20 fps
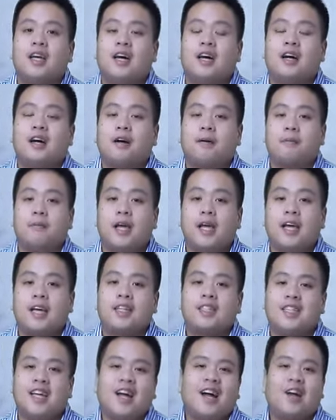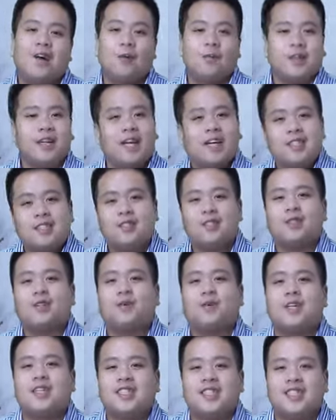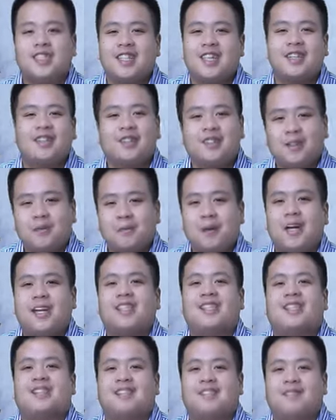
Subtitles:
And yeah, I hope that answered your question. Thank you so much.